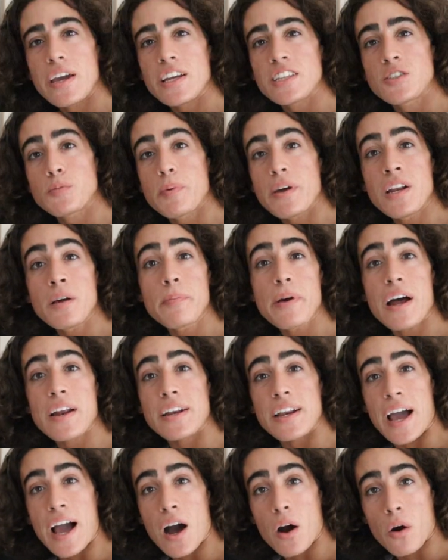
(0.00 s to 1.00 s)
It's been about
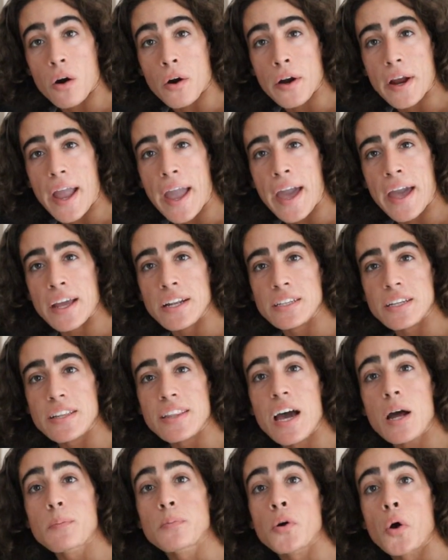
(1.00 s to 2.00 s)
an hour and
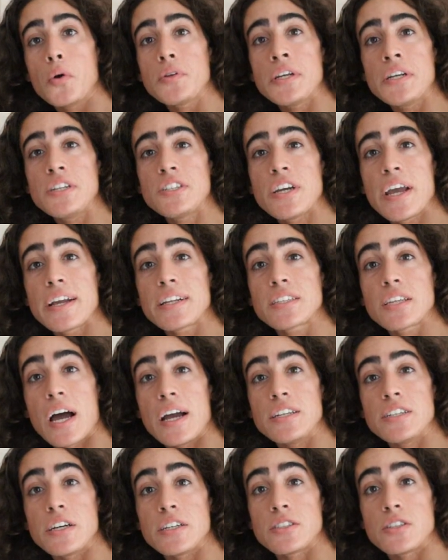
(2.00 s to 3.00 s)
that protein shake
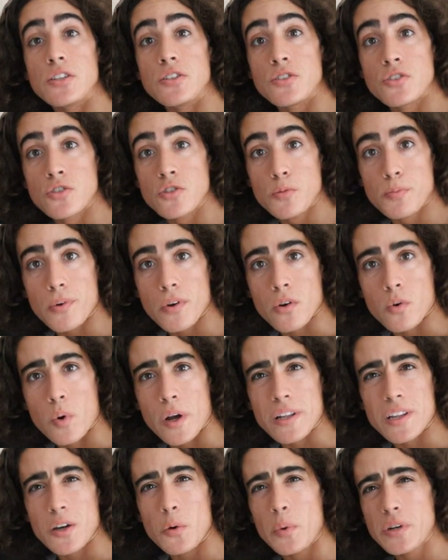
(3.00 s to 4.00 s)
digested super
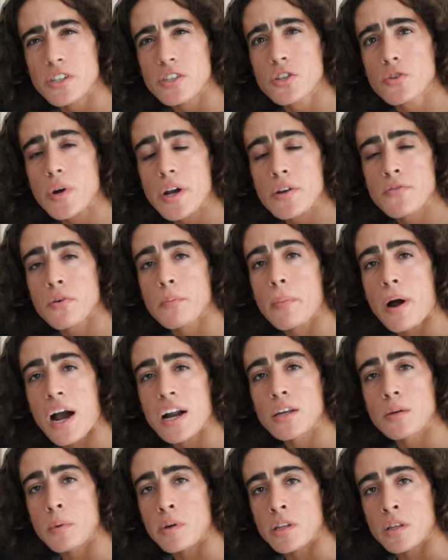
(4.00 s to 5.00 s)
quickly, which is great for
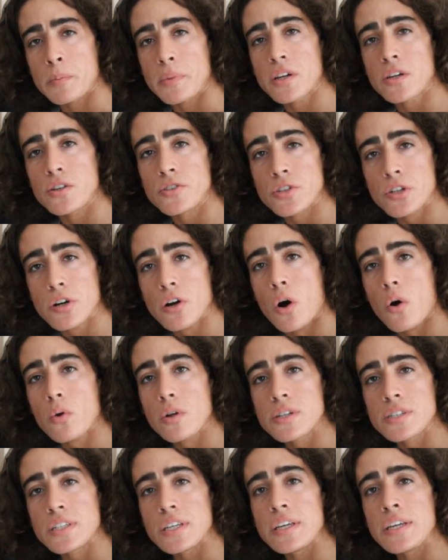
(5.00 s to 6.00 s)
bodybuilding because your
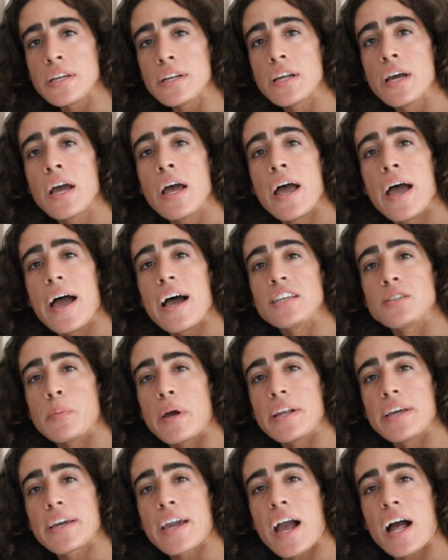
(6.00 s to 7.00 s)
goal is to eat as
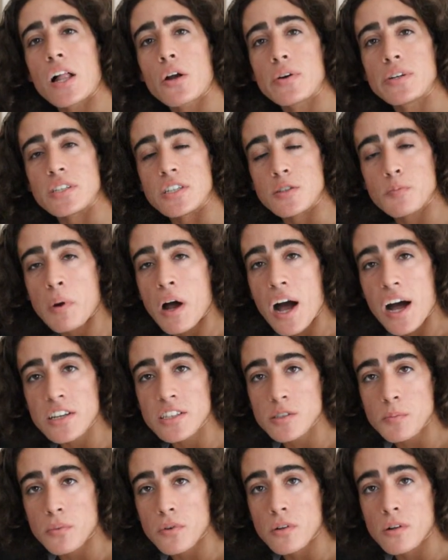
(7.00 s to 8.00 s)
many calories as
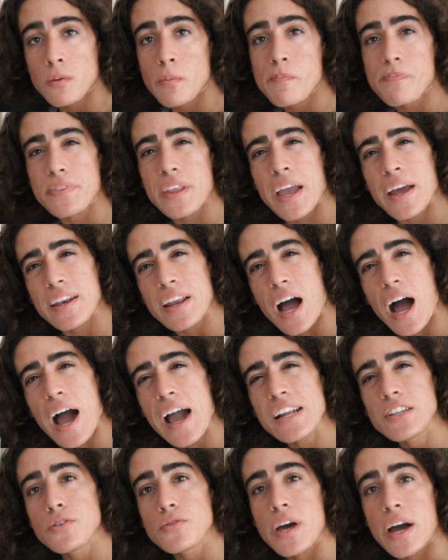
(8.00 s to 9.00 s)
possible, and
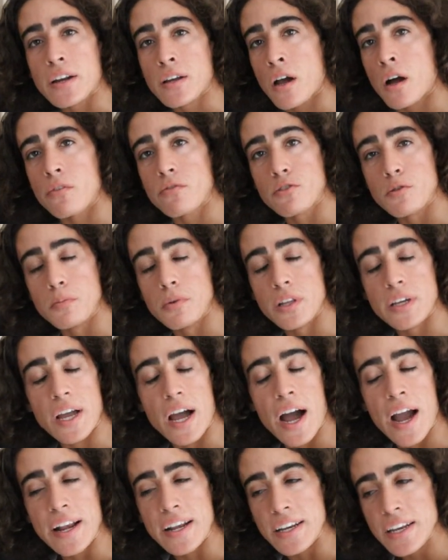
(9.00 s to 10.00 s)
I do that
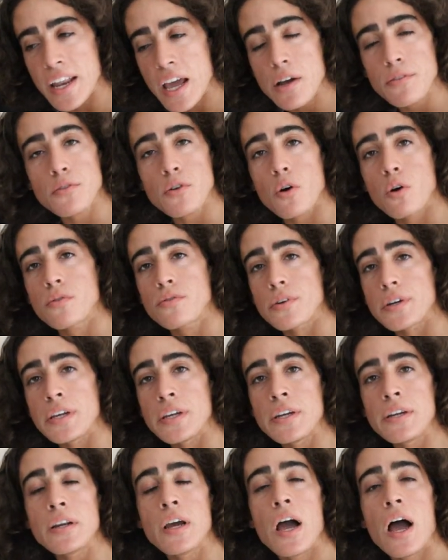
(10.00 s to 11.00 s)
comfortably. I never
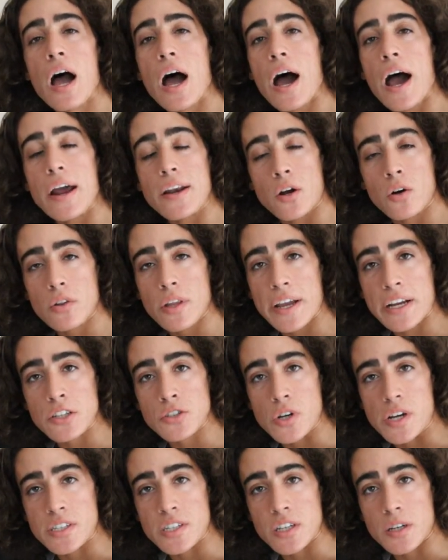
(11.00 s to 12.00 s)
overeat. I don't like
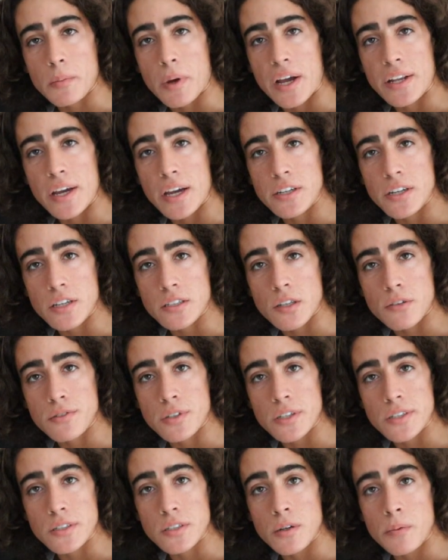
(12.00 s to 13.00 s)
stressing my digestive
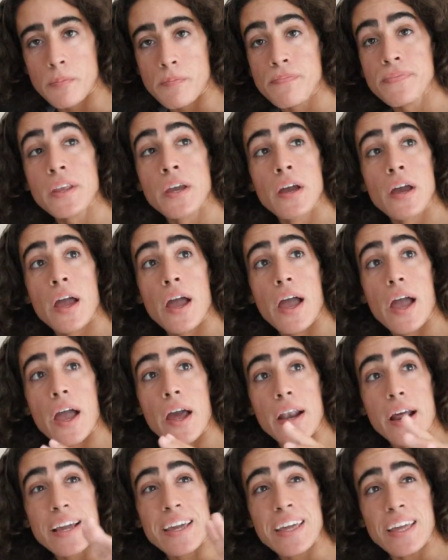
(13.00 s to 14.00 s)
system,
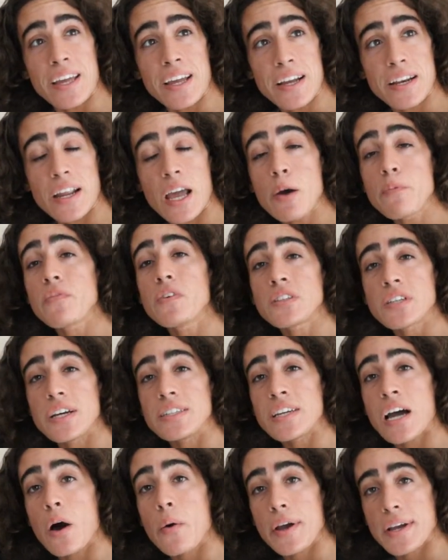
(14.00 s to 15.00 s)
and I can't
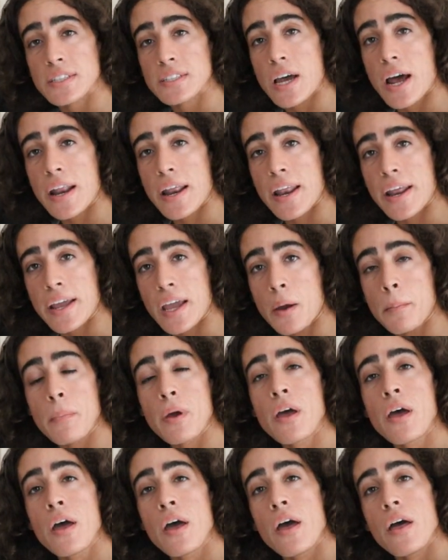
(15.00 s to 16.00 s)
emphasize how excited I
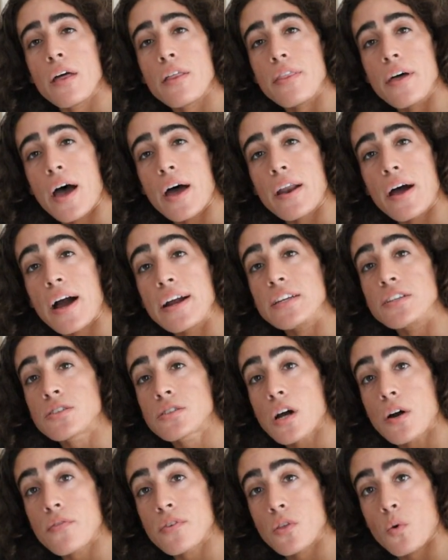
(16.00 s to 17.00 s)
am that I
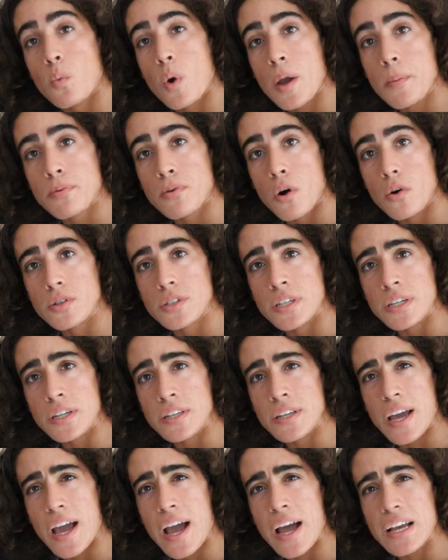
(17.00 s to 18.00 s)
discovered the whey
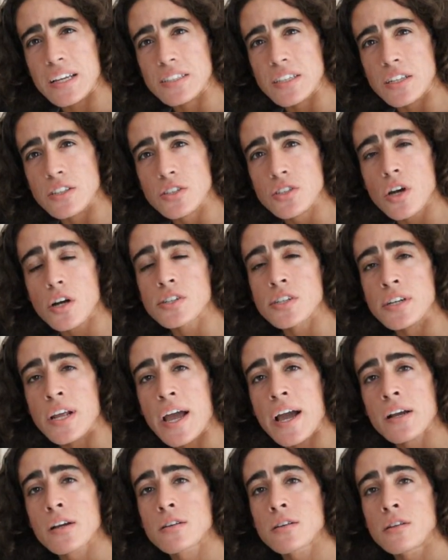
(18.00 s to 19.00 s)
protein, as it's such
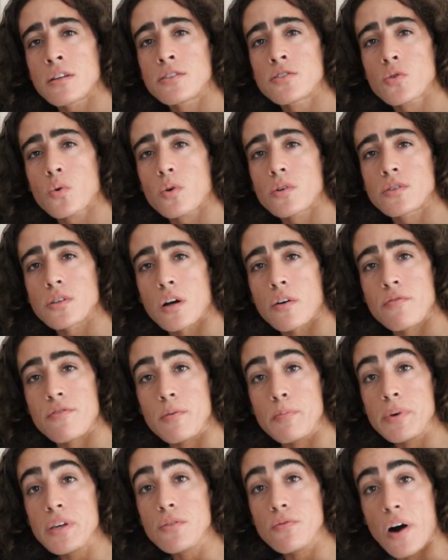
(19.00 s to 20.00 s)
an excellent source of
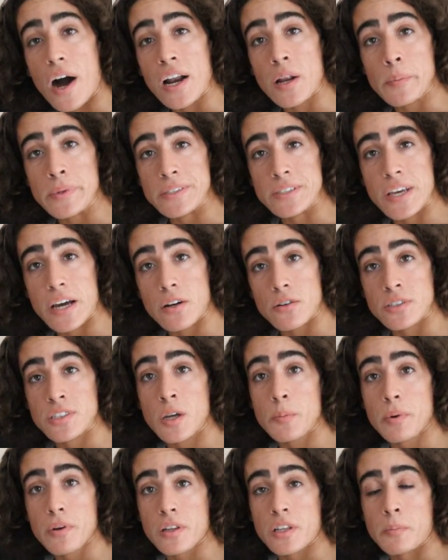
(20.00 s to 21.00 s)
the B vitamins that are
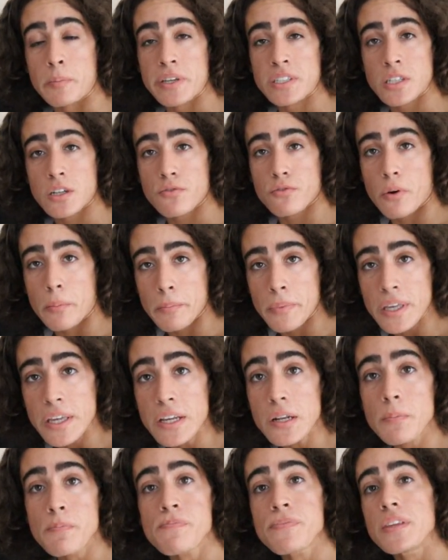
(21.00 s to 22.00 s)
typically missing from
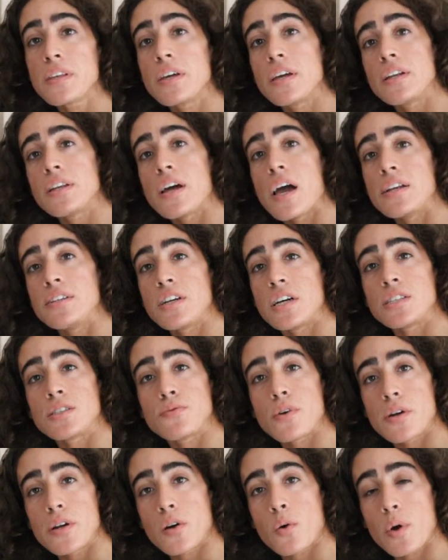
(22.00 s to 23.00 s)
meat. It digests
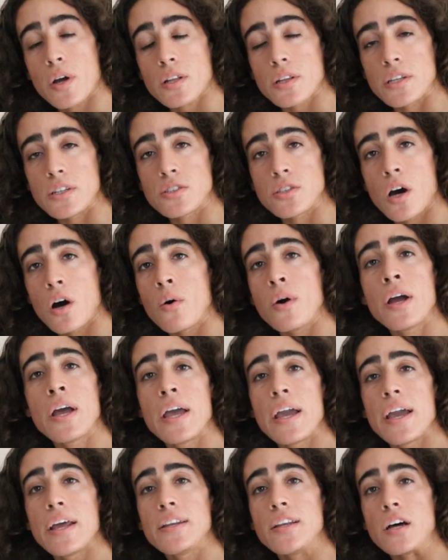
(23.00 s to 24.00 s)
very quickly, so
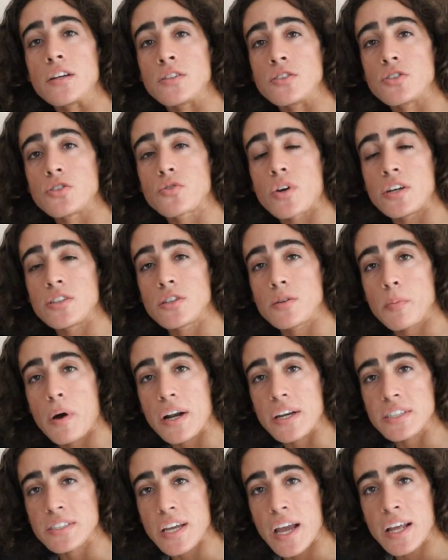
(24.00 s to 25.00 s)
it doesn't stress your
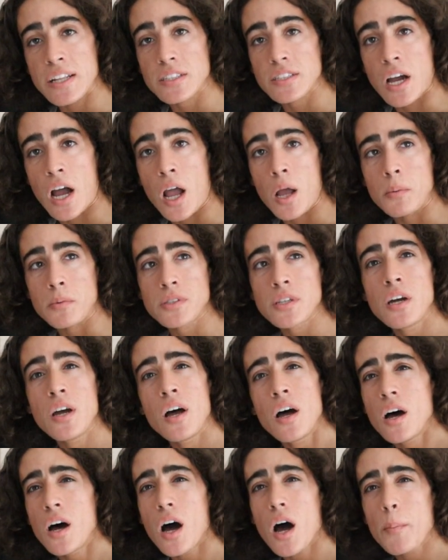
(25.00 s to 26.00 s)
body's enzymes,
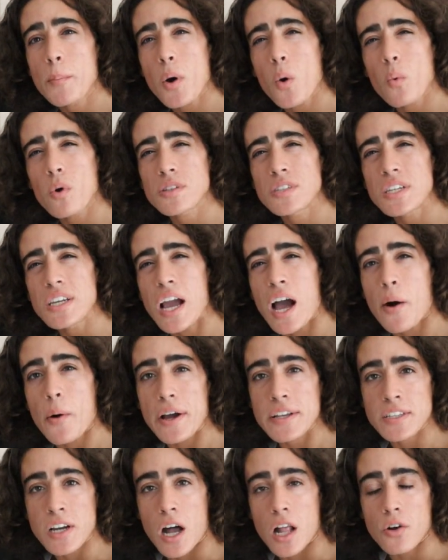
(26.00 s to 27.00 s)
but we'll see how
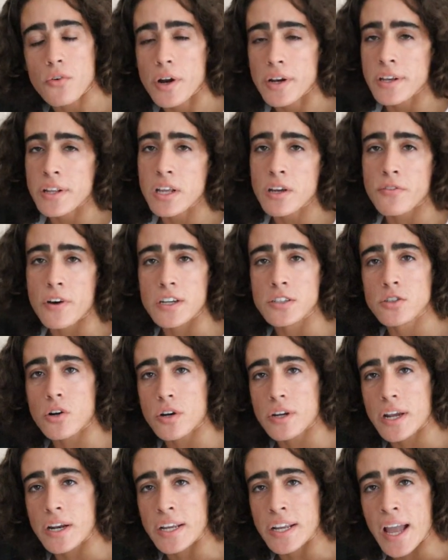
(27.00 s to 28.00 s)
I tolerate it, if I
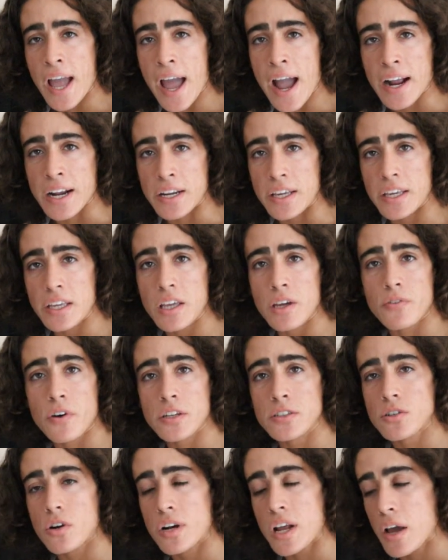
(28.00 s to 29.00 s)
start getting acne, if
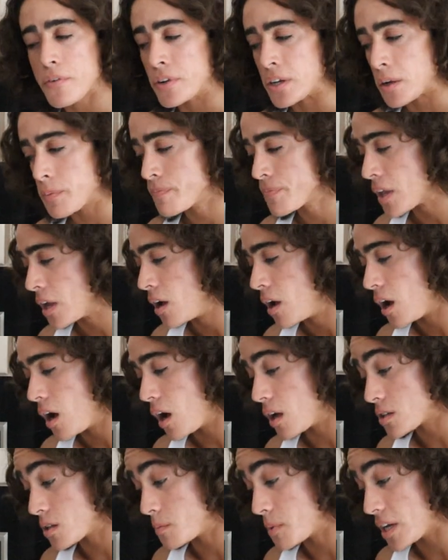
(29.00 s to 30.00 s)
I start having
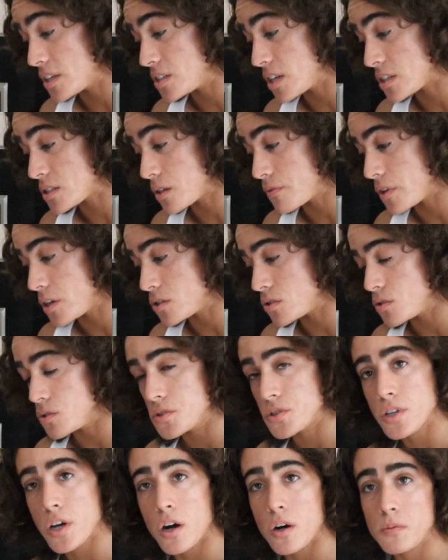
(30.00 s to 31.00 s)
some digestive
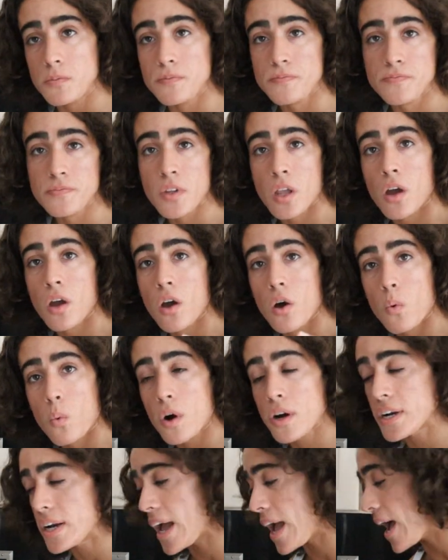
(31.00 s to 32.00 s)
issues. So
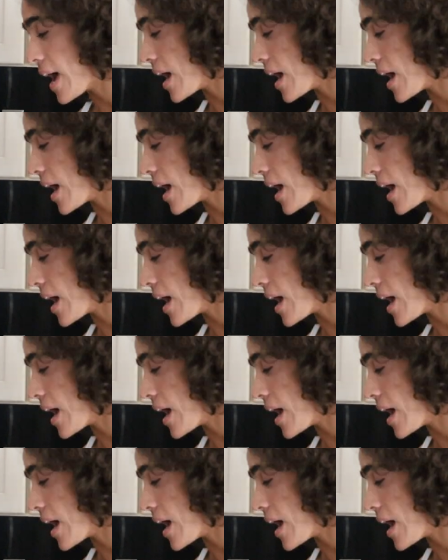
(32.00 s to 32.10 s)
we're gonna